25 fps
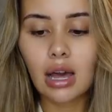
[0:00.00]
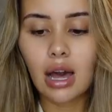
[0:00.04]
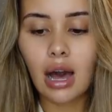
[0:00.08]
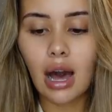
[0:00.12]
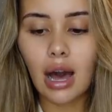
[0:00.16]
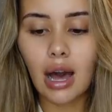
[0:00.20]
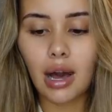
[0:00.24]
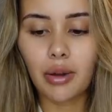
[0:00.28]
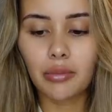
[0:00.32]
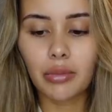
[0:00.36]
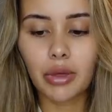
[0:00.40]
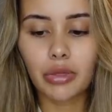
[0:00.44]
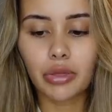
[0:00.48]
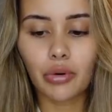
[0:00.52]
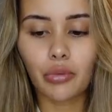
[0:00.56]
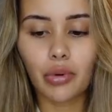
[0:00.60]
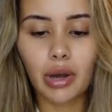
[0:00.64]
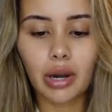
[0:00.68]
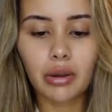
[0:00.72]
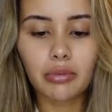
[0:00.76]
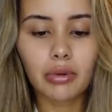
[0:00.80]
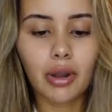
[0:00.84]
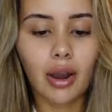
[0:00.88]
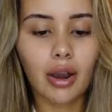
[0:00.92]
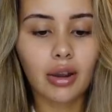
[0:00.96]
The one
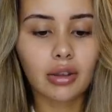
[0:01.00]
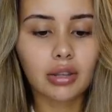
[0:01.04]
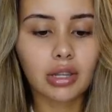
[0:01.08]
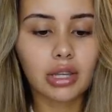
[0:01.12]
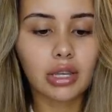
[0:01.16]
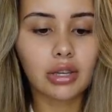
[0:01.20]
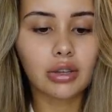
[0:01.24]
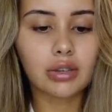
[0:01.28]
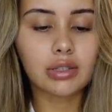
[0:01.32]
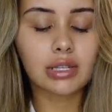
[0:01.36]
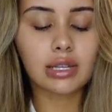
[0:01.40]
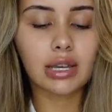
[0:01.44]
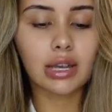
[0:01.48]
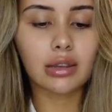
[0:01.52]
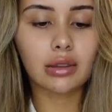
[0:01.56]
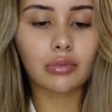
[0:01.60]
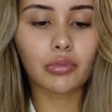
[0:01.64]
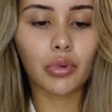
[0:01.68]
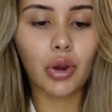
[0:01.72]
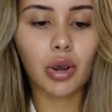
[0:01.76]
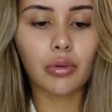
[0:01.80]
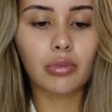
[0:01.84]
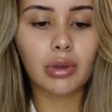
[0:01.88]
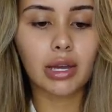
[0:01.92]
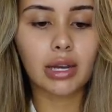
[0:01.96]
I'm currently using at the
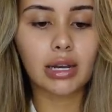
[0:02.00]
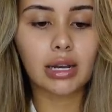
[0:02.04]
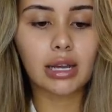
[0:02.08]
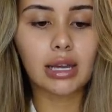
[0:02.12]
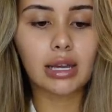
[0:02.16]
moment